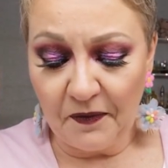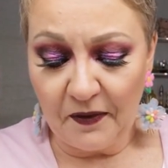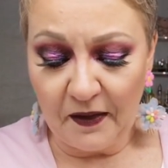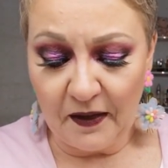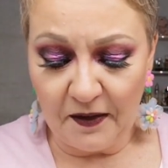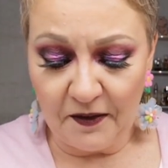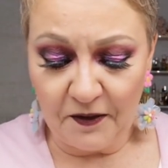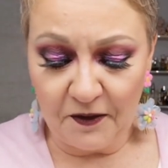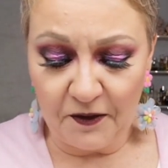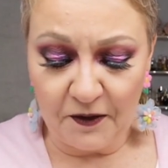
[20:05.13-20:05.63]

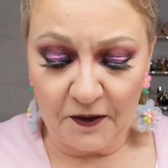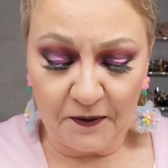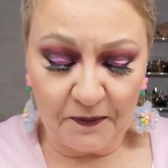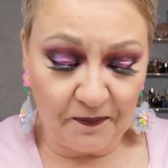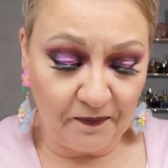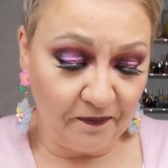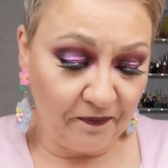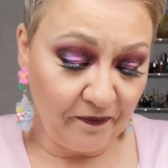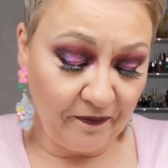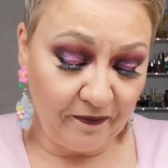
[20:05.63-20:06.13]

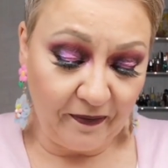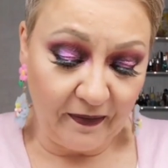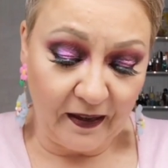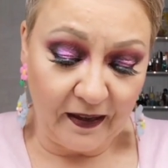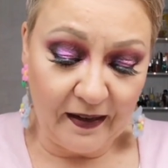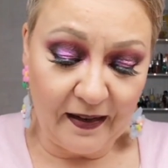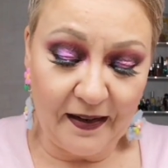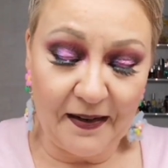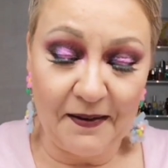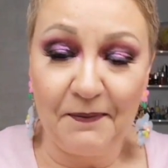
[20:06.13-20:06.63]
There's,
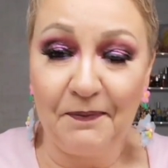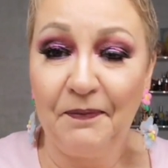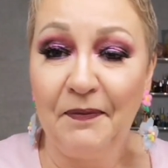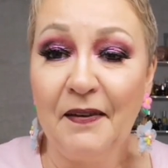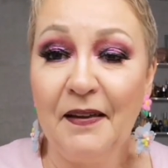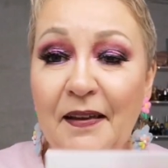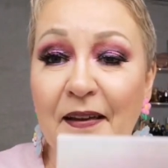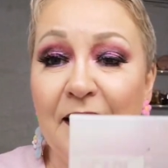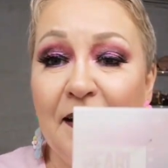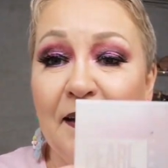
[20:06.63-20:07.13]
yeah.
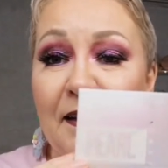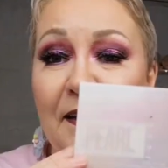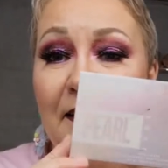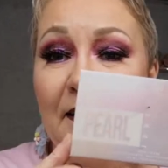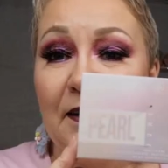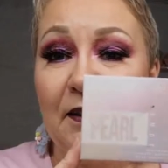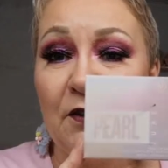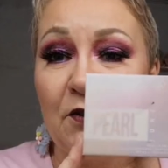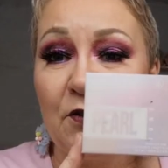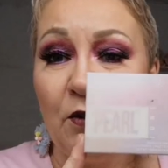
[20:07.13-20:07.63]

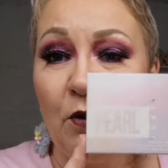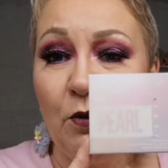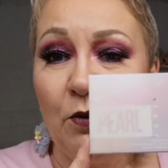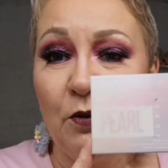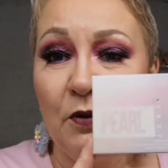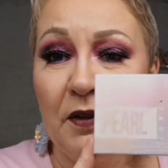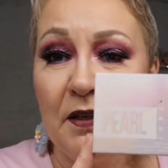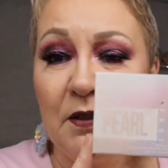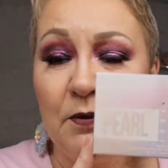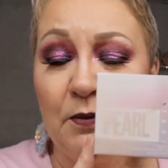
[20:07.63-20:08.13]

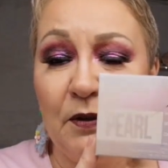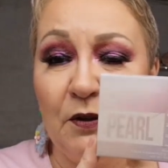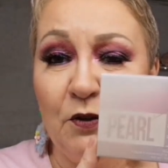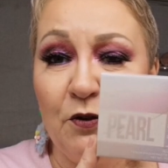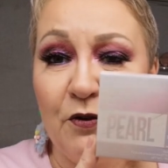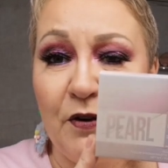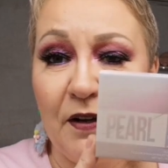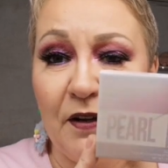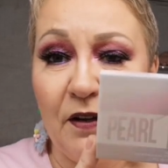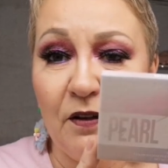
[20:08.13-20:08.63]
So this
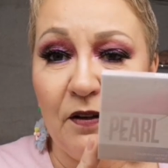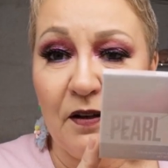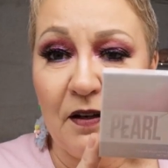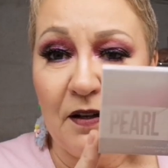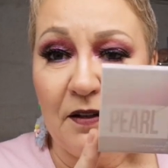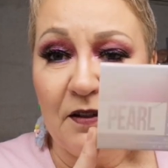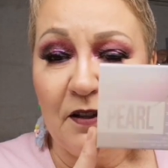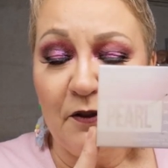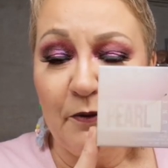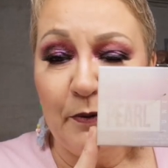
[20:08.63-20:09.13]
one you
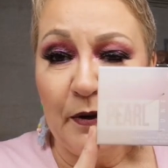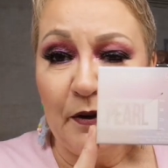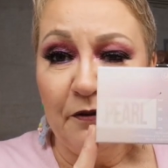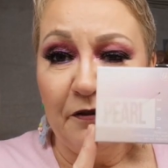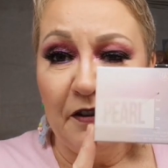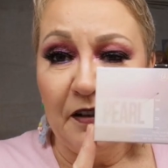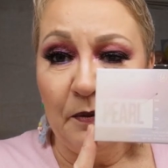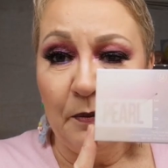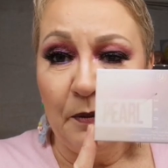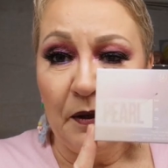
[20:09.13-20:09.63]
recognize. I've
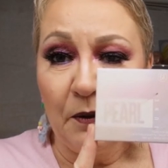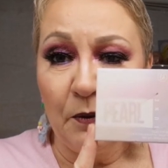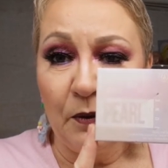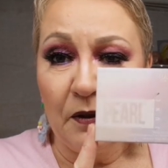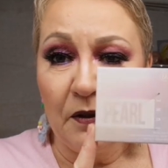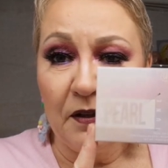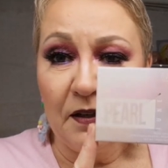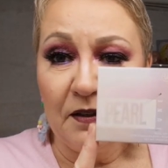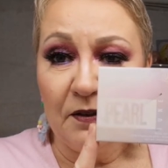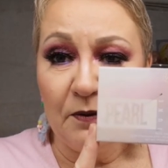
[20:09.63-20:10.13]
been
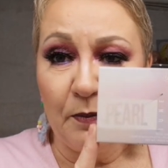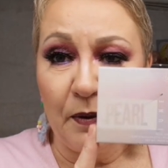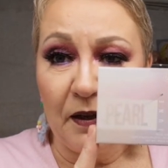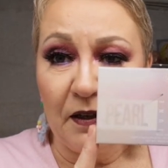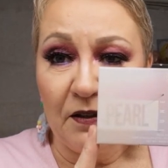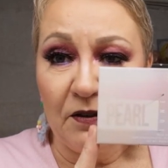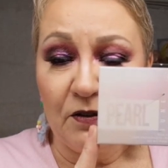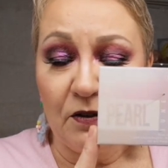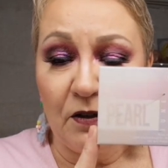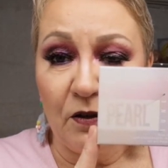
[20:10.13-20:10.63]
filming with these
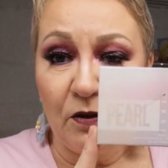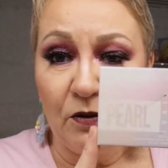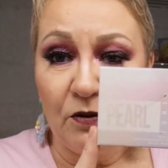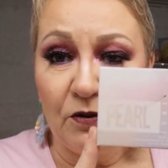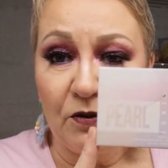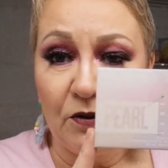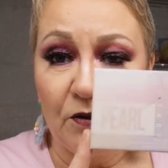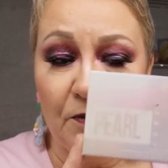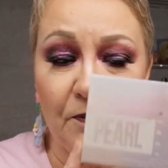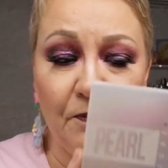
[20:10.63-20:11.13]
palettes a
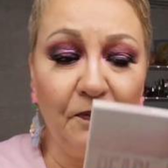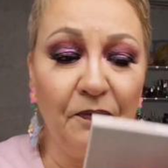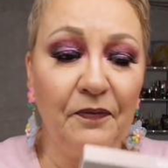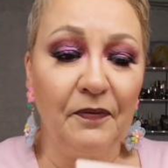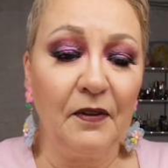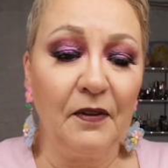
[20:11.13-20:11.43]
lot.